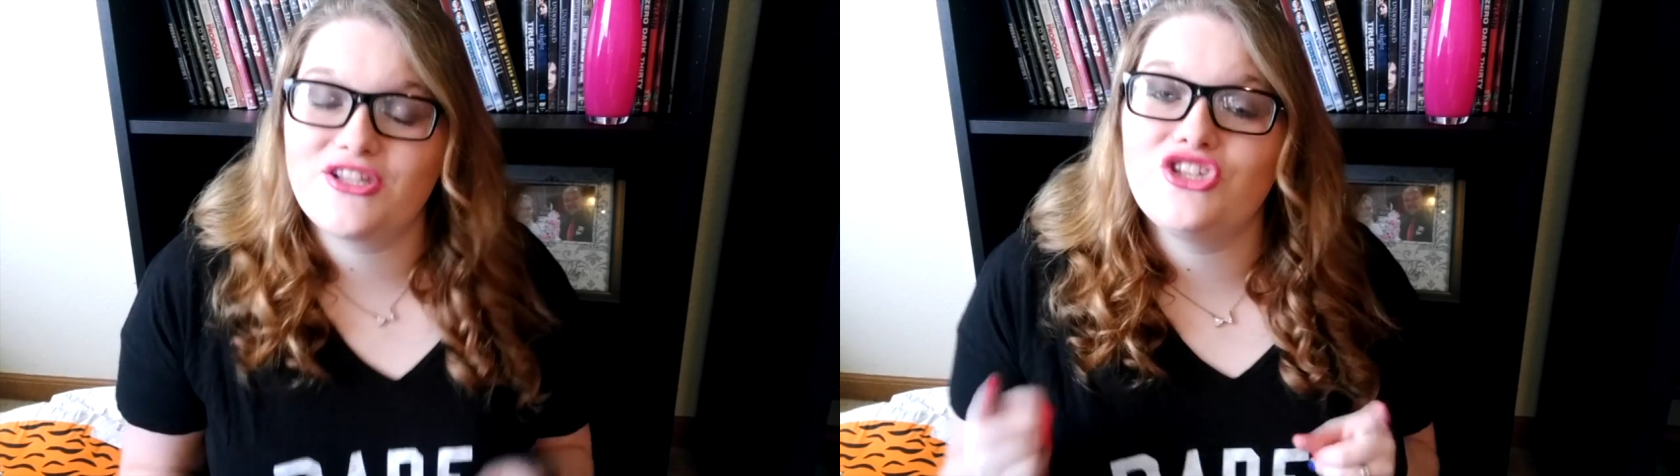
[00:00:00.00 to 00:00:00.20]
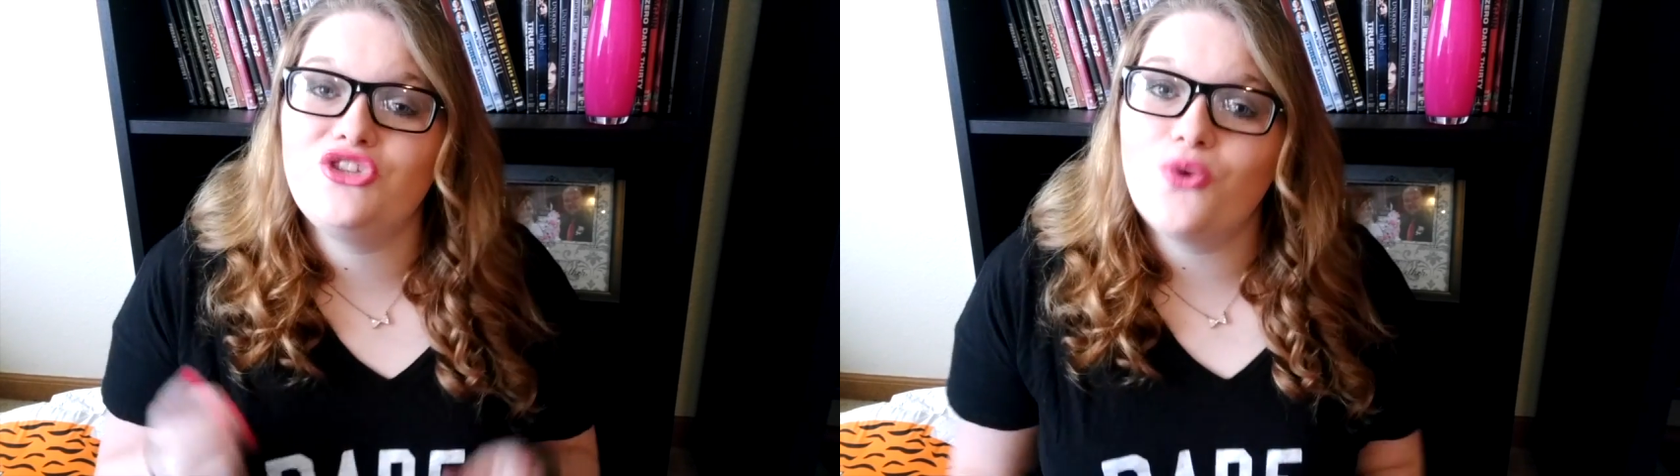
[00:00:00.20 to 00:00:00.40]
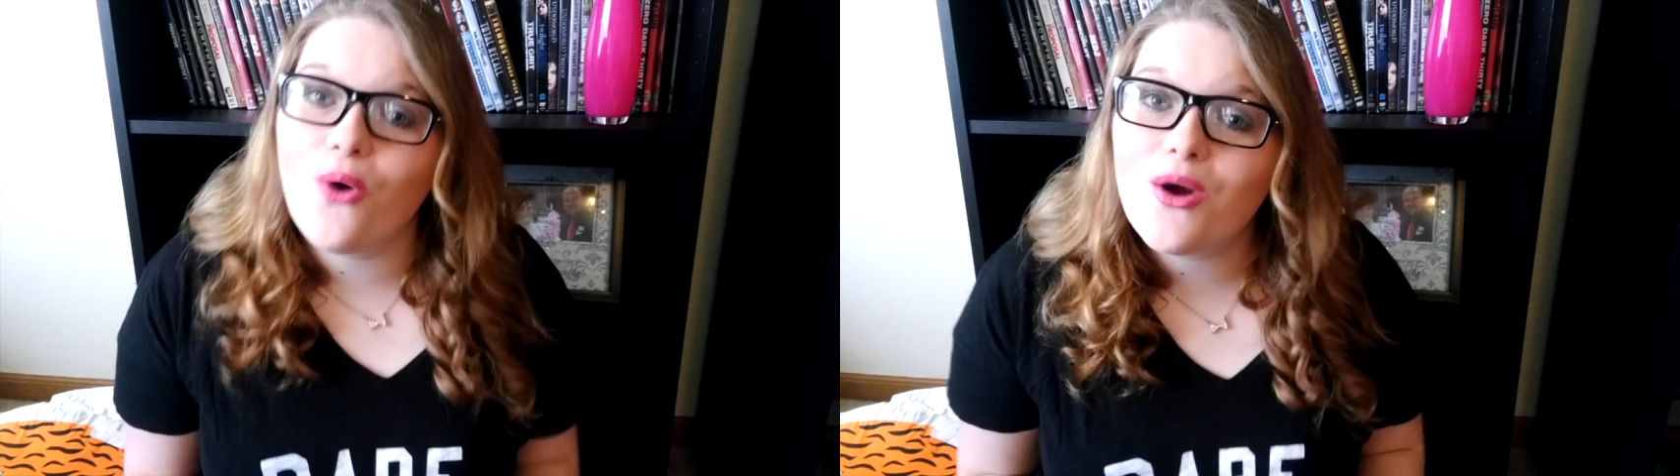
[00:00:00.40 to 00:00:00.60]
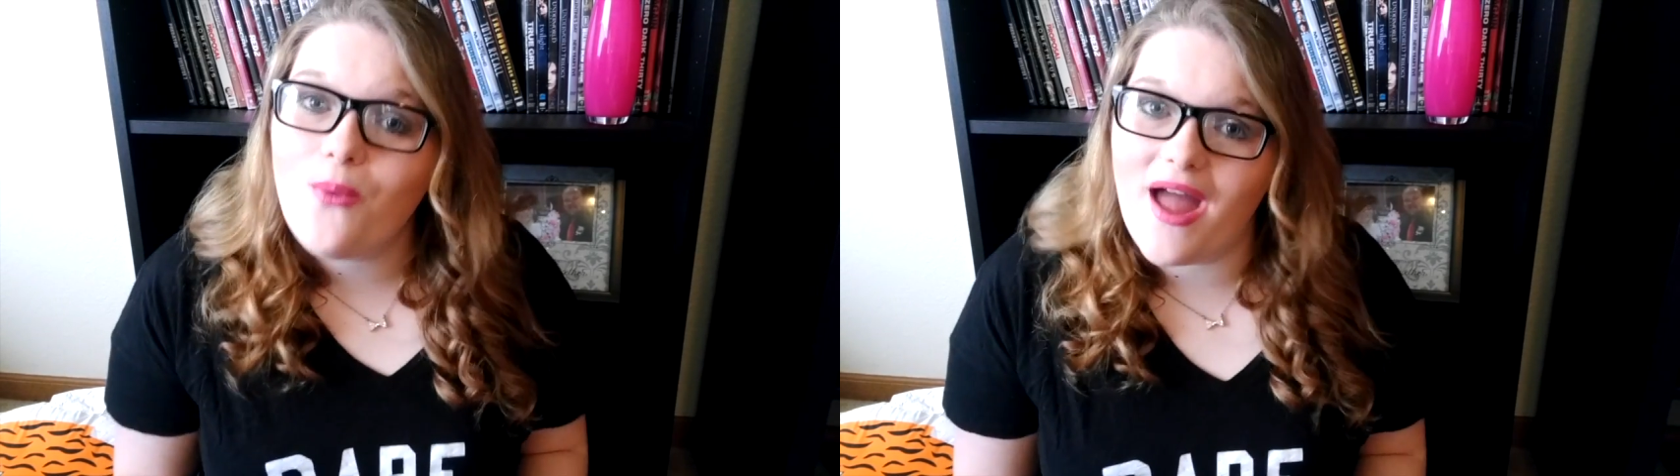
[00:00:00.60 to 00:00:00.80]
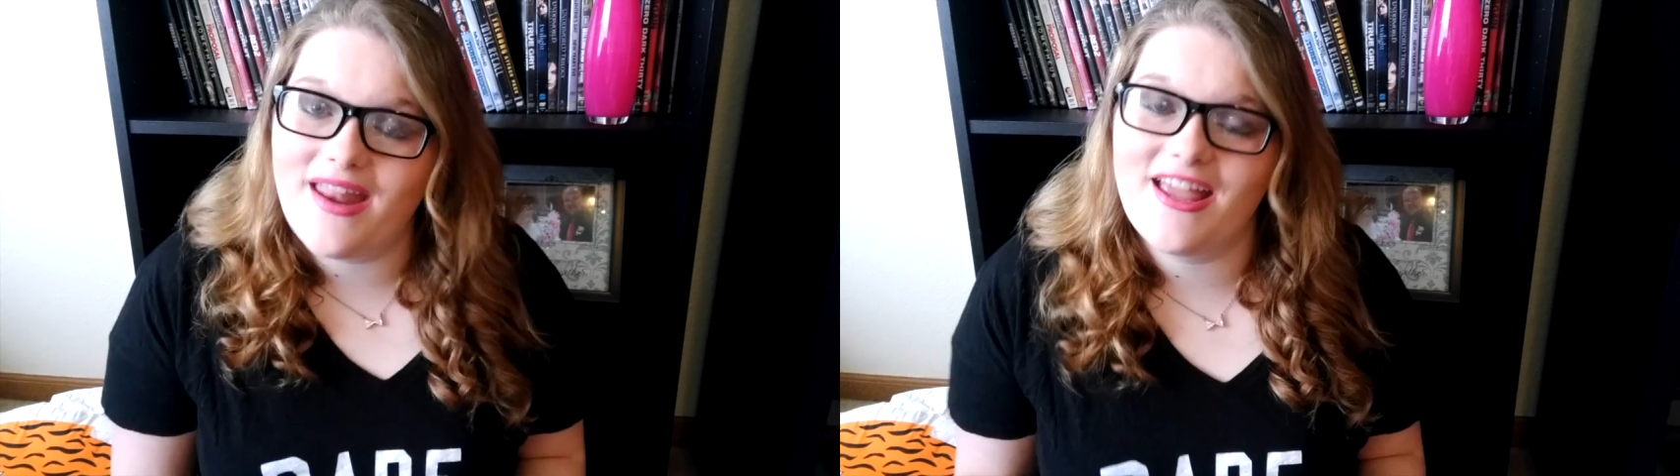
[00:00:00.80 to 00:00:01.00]
It's your
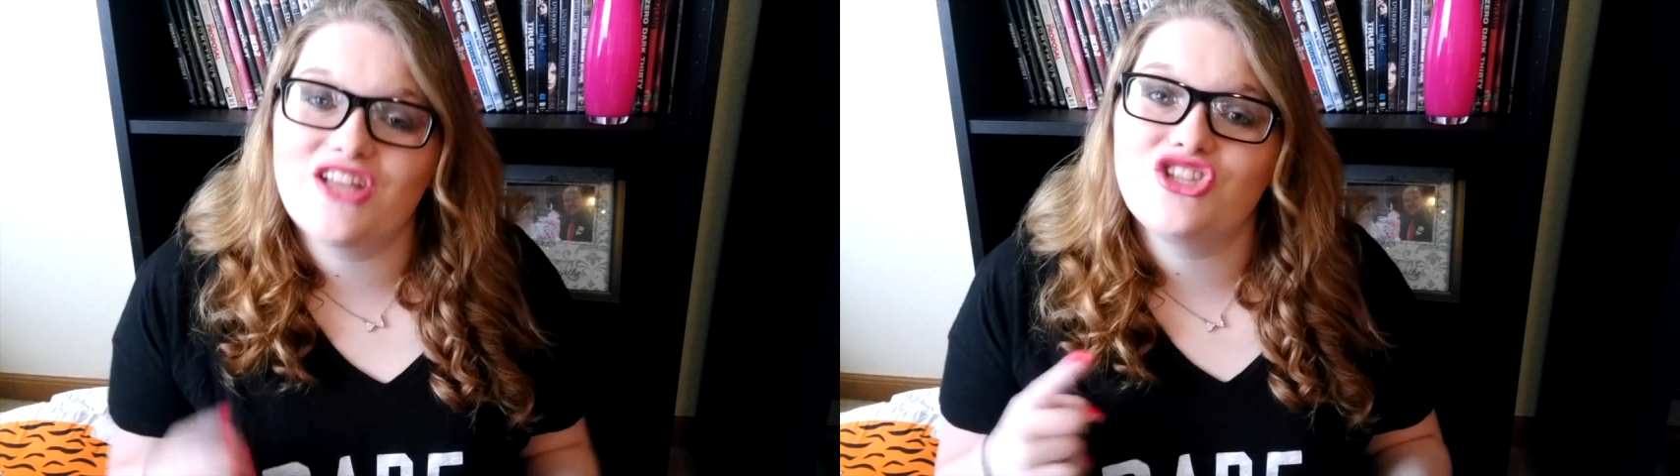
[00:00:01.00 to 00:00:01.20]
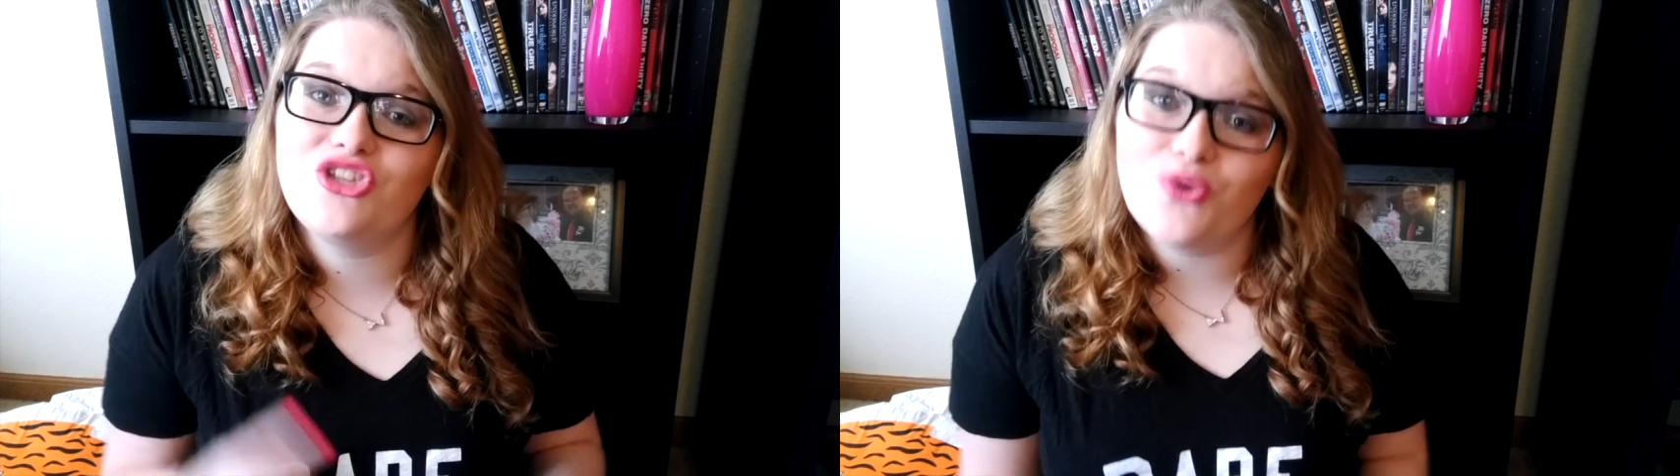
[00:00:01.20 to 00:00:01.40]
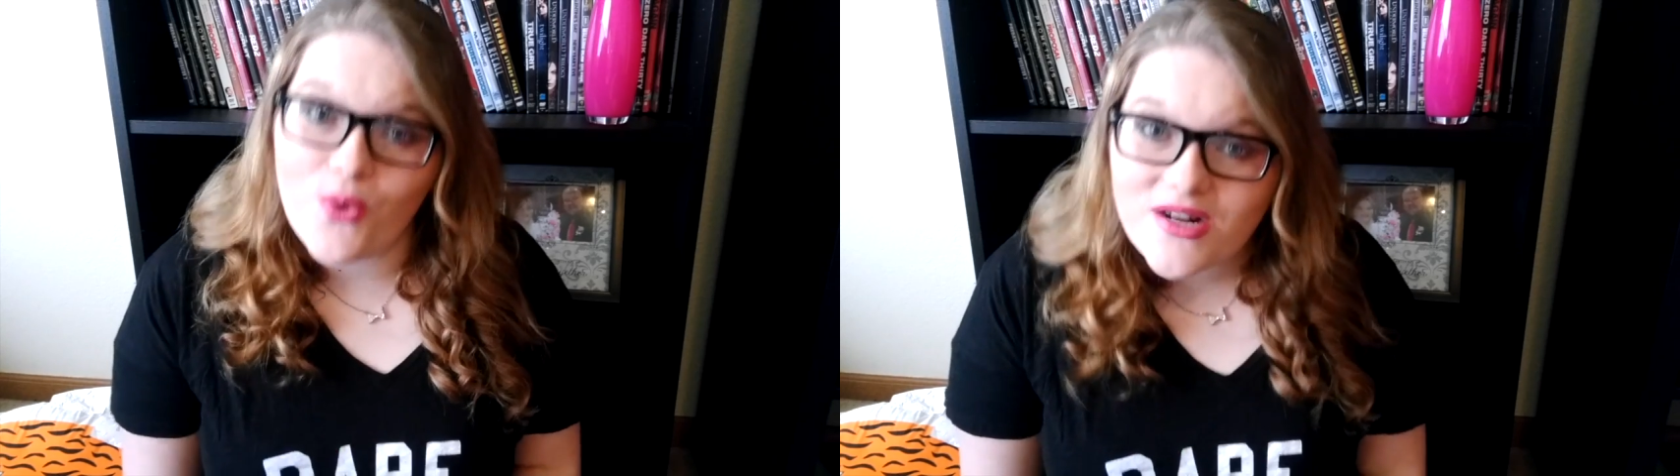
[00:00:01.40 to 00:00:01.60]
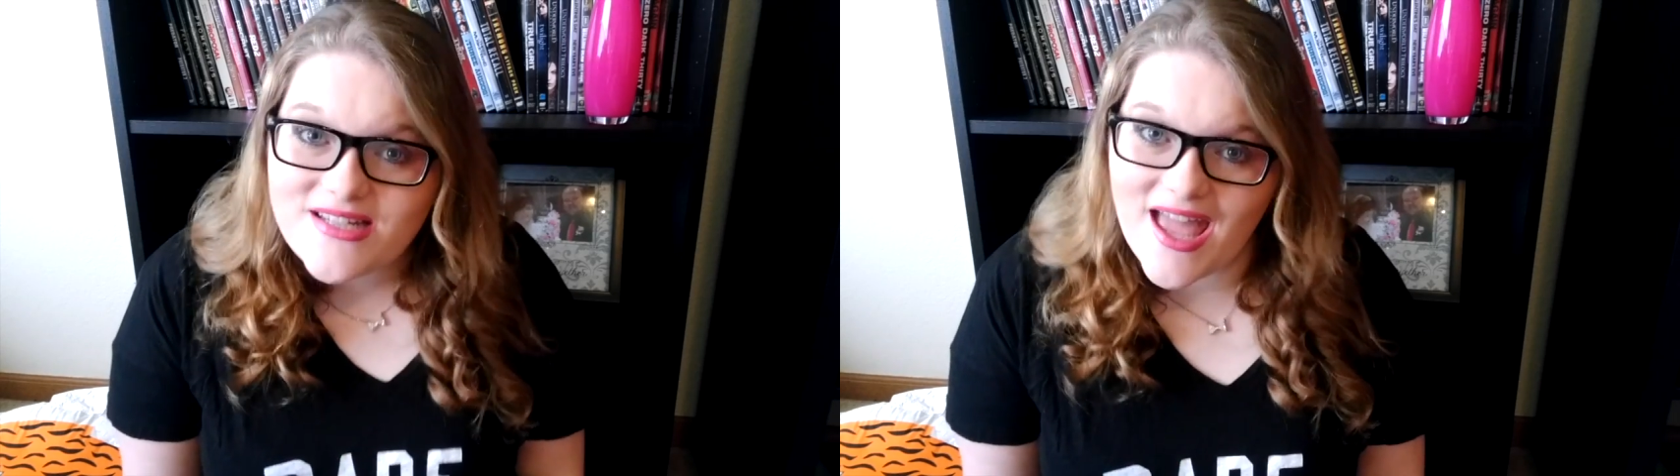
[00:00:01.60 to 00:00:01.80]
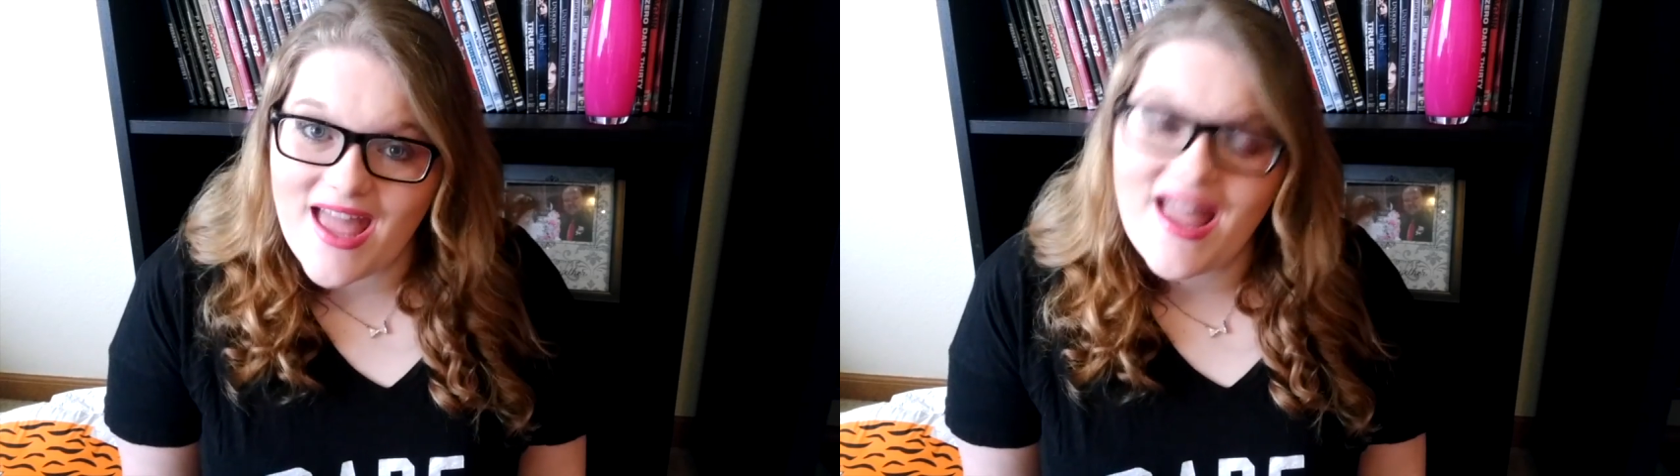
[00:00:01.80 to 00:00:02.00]
wedding, it's your
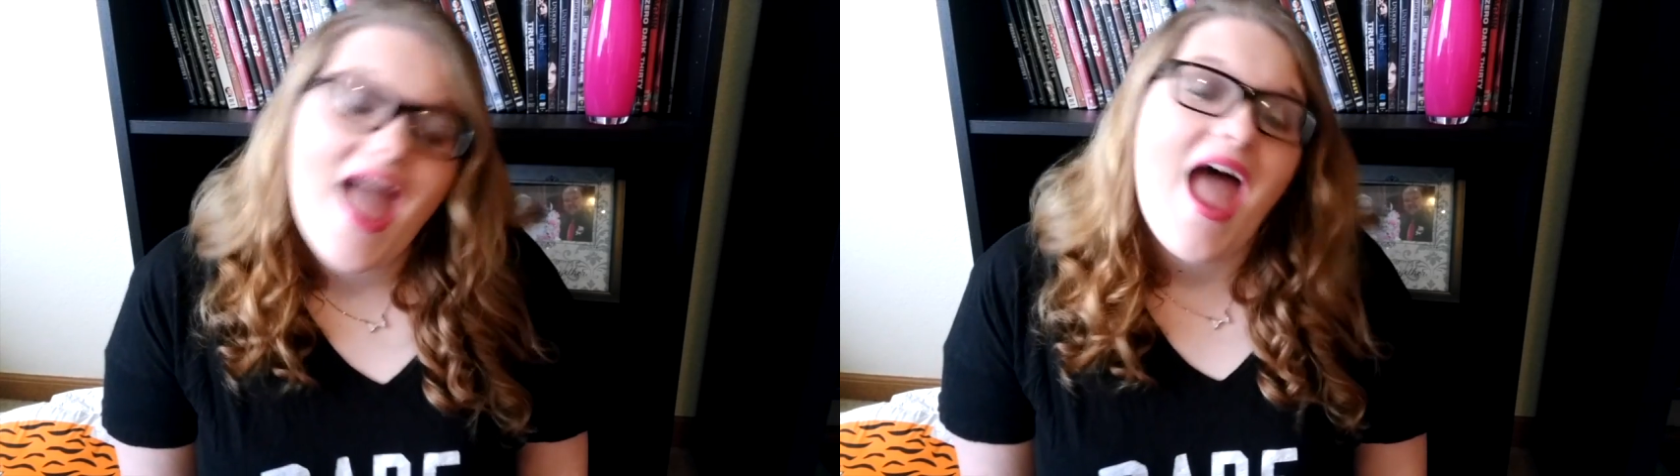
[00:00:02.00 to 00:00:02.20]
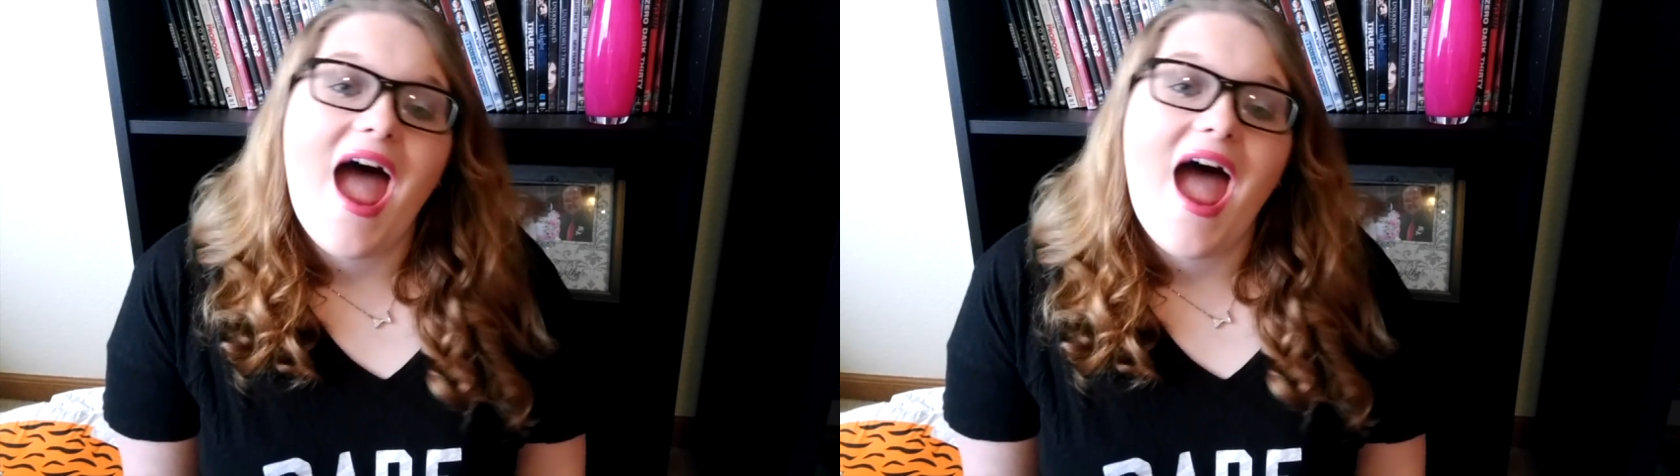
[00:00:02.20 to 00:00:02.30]
day,